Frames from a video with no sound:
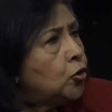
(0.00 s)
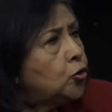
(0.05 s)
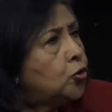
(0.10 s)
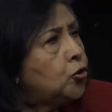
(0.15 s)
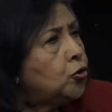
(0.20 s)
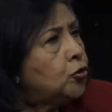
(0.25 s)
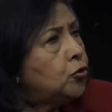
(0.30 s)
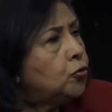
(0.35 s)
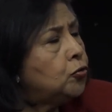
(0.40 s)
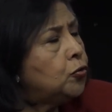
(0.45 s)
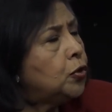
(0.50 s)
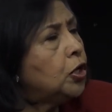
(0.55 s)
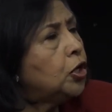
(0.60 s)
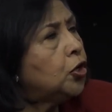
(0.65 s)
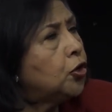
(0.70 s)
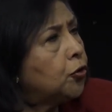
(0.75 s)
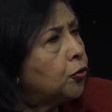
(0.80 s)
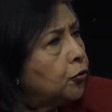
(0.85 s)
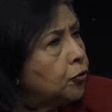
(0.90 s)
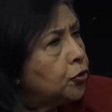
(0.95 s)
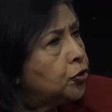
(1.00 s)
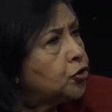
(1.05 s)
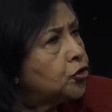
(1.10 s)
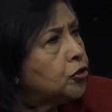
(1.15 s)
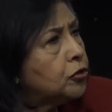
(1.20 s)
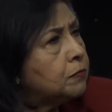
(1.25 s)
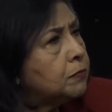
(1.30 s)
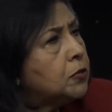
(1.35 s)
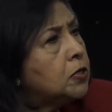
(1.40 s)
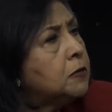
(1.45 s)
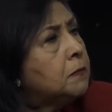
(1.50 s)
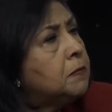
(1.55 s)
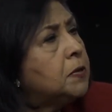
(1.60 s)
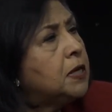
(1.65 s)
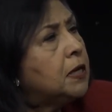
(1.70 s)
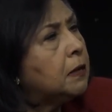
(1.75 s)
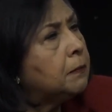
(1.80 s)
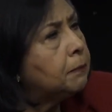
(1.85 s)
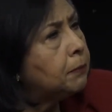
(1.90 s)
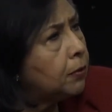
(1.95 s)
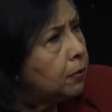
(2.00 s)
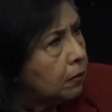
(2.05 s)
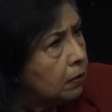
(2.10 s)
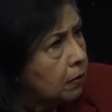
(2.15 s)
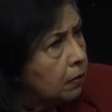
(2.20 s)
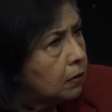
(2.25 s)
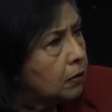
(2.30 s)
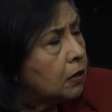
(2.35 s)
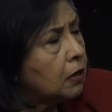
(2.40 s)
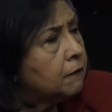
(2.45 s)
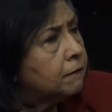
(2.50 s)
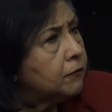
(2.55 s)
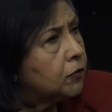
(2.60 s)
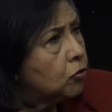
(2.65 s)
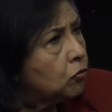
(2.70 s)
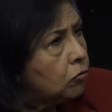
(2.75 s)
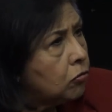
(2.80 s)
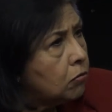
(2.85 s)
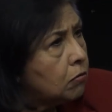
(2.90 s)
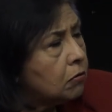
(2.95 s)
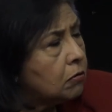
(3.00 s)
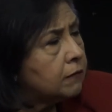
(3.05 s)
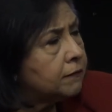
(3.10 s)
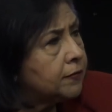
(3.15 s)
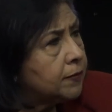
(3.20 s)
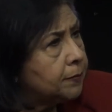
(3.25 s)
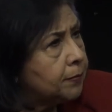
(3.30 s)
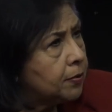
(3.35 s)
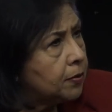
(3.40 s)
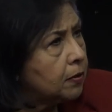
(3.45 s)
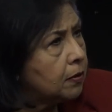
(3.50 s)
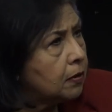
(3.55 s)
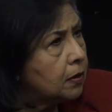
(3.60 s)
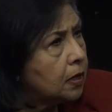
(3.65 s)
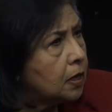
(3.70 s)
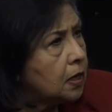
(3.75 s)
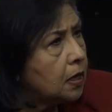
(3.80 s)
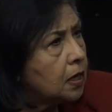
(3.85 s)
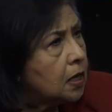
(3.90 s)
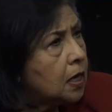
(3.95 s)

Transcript: to encourage them to be a part of the core of the party.